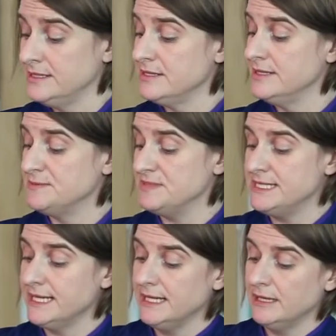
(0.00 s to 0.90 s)
So this
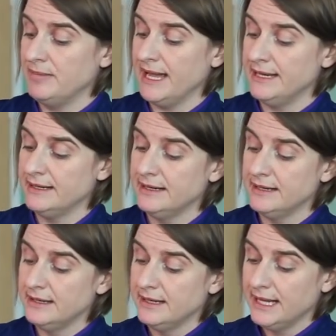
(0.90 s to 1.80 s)
particular pen
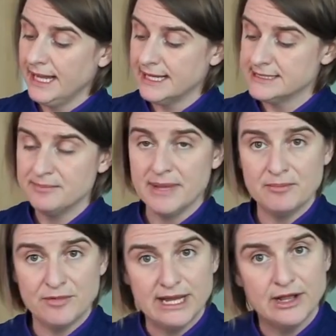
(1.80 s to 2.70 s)
has a
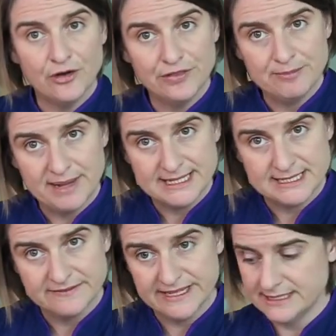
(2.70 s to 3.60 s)
memory on the
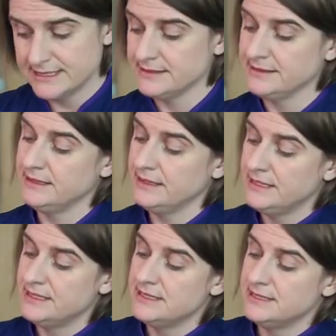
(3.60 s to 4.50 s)
base of it.
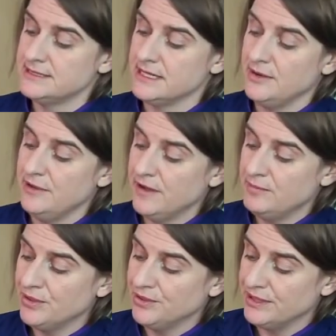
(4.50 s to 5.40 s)
So if I
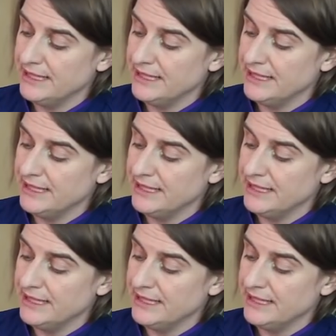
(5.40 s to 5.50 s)
pull the